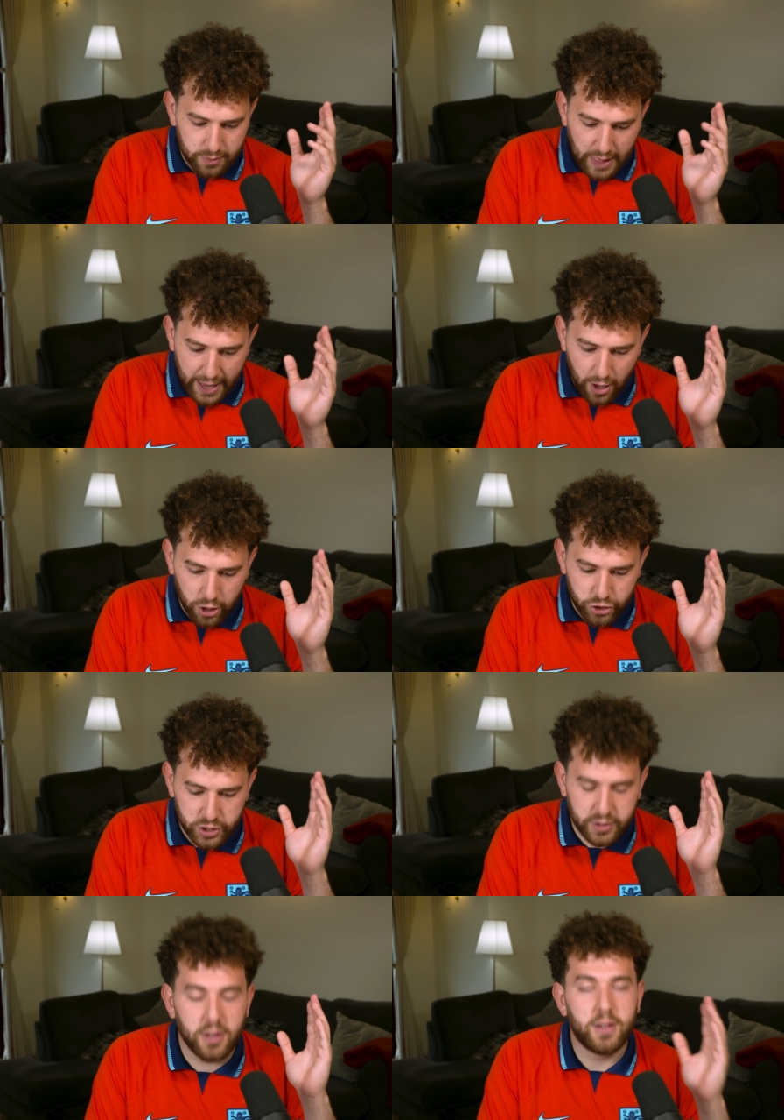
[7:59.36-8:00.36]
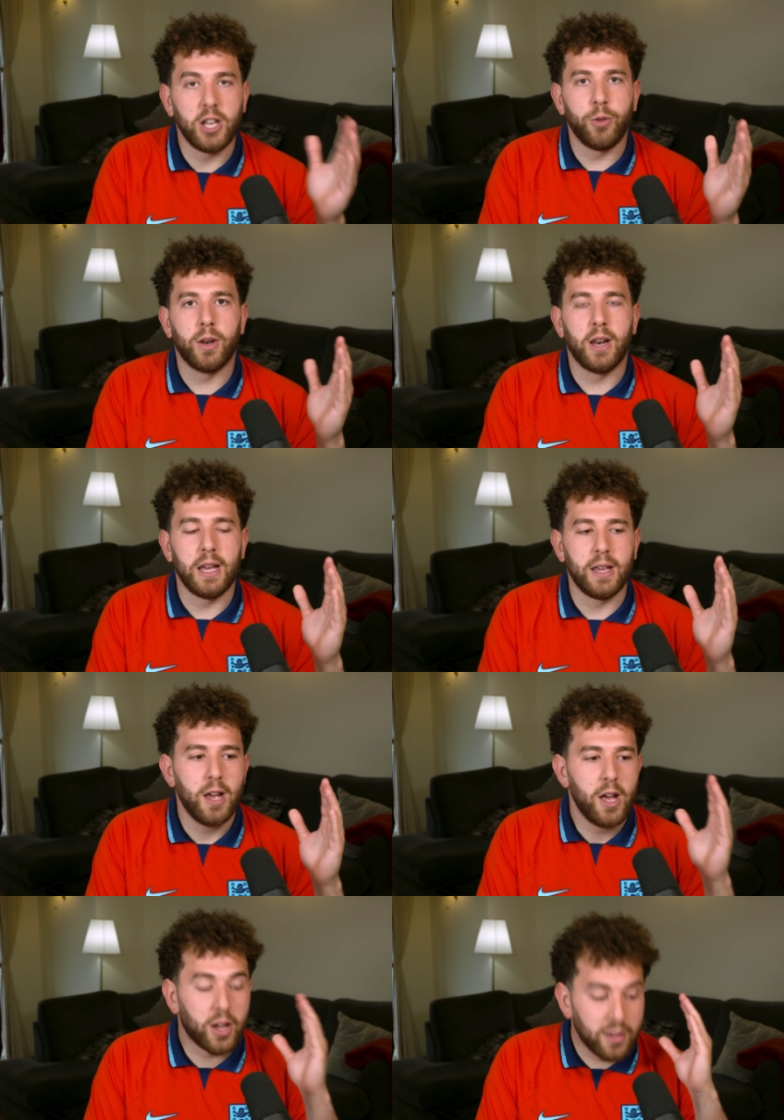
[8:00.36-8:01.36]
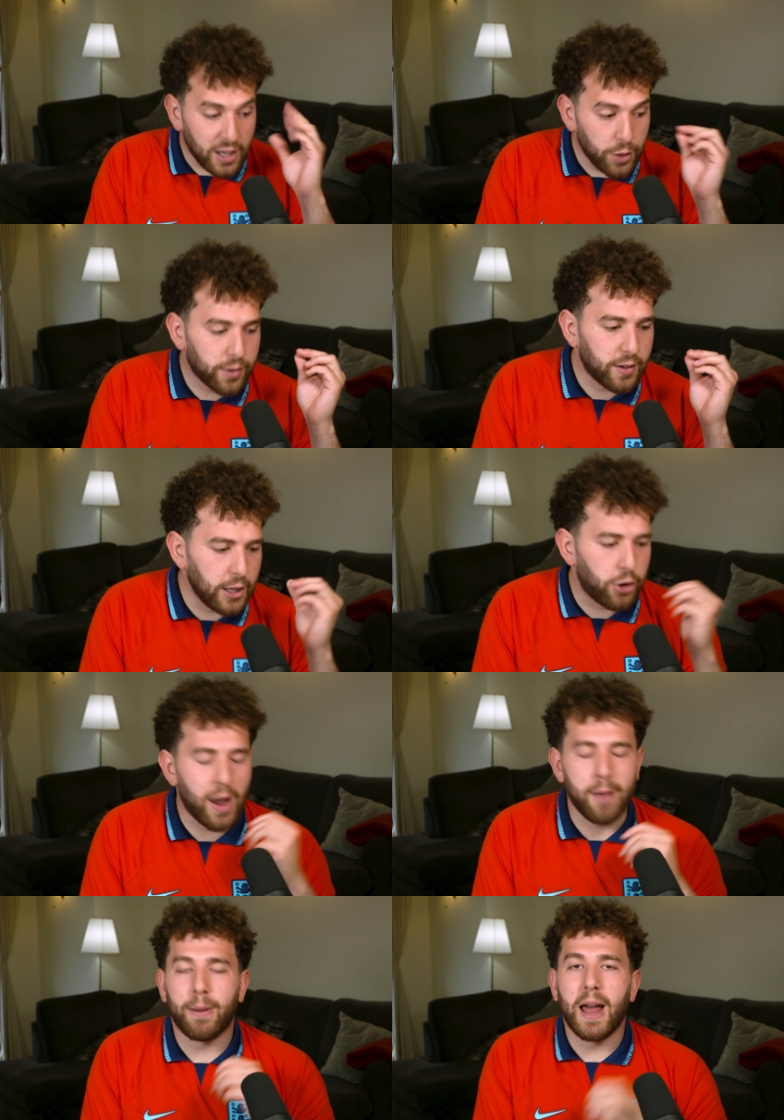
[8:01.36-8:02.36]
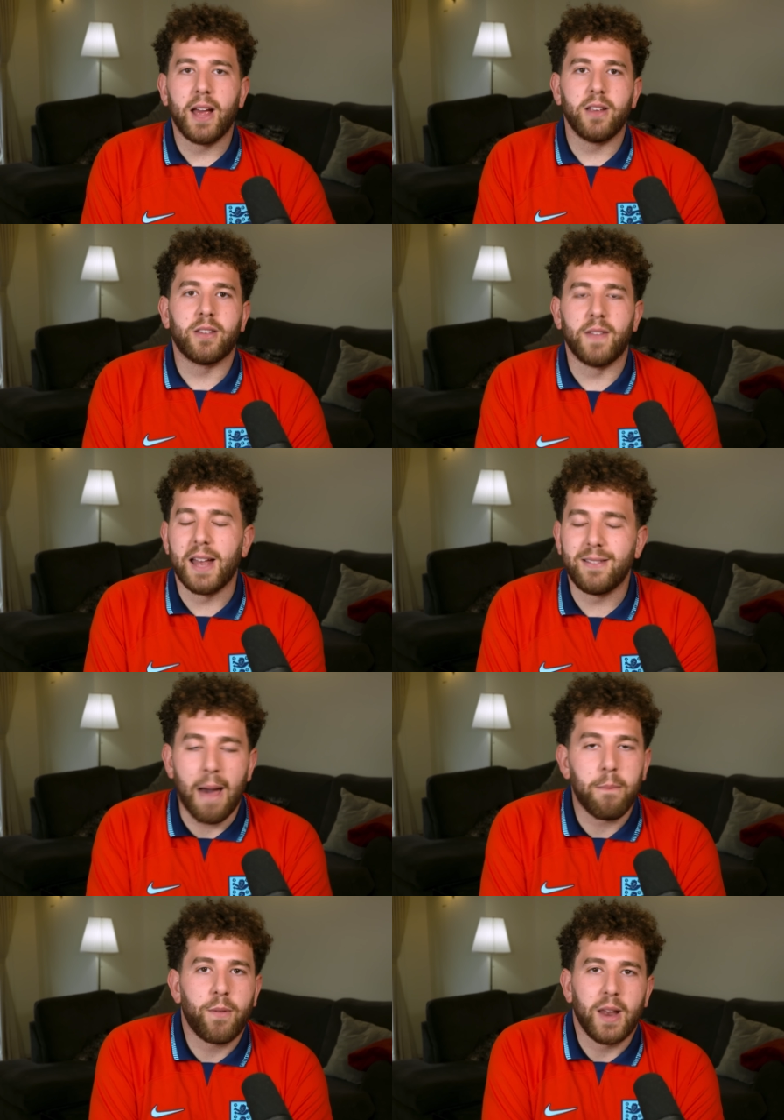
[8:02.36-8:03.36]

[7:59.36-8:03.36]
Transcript: They are just continually, continuously creating players, and their depth